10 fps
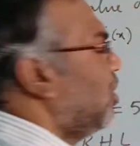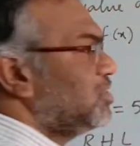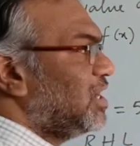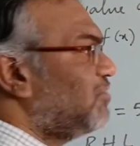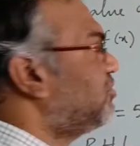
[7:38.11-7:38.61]

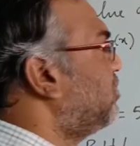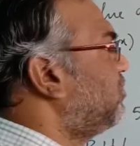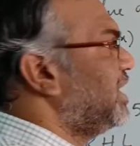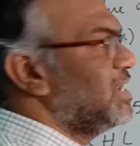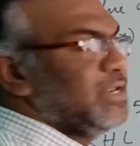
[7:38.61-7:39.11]
On the left
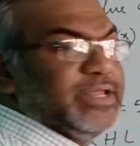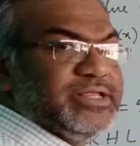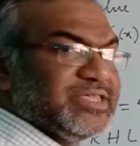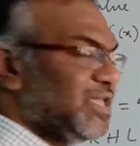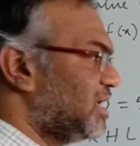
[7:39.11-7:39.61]
of
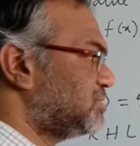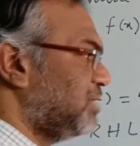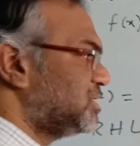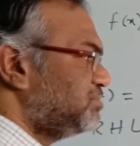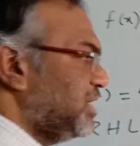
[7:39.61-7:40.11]
10 it is ax
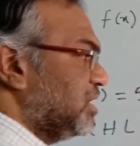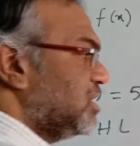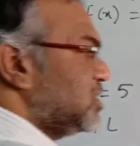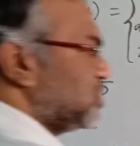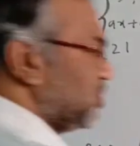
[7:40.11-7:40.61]
plus
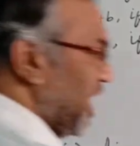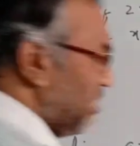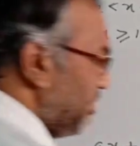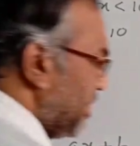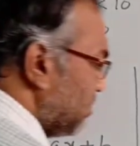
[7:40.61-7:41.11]
b. So
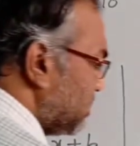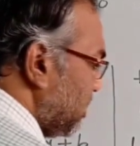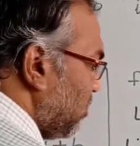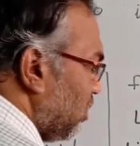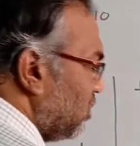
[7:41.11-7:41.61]
that becomes
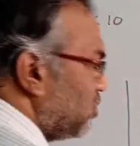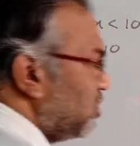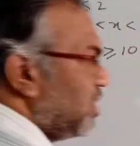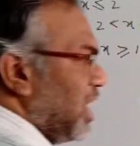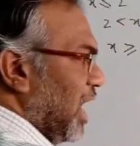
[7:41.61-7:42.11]
equal
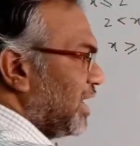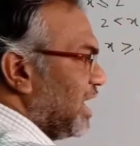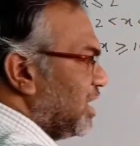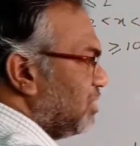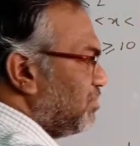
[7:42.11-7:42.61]
to,
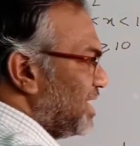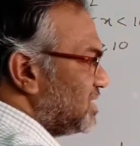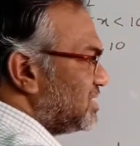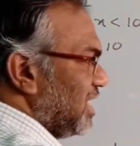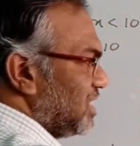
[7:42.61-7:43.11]
again
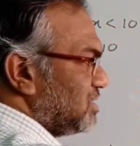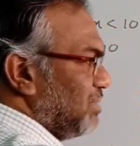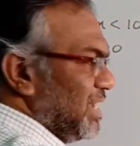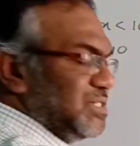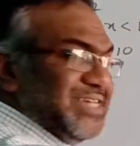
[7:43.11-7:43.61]
replace x
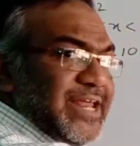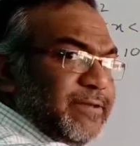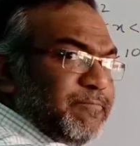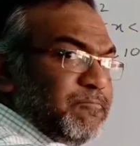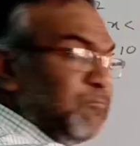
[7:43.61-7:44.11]
by
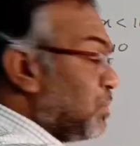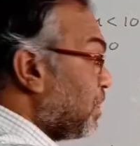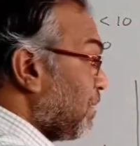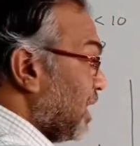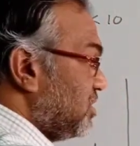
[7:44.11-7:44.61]
10.
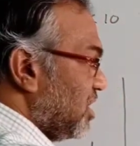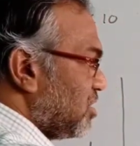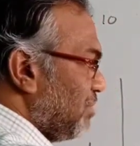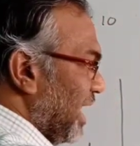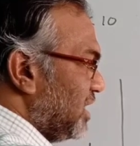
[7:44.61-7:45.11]

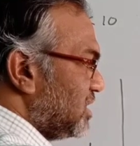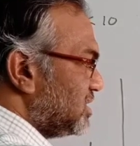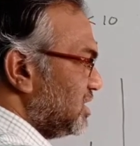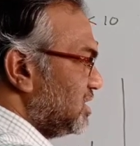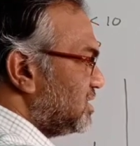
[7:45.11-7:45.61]
This
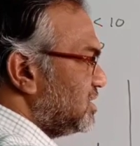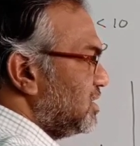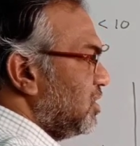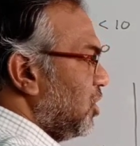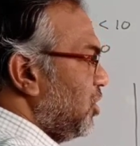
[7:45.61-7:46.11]
minus is
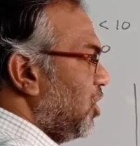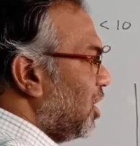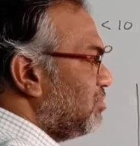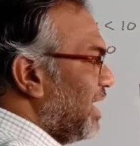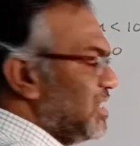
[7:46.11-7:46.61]

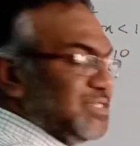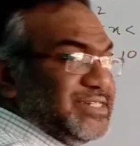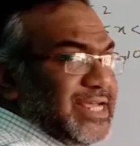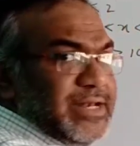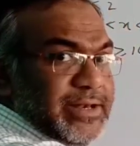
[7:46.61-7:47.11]
not
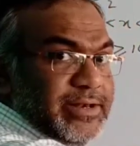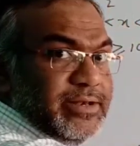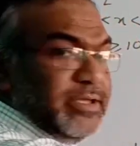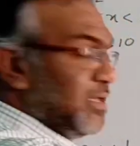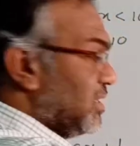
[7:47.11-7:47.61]
minus
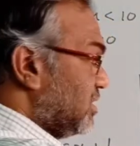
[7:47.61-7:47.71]
10.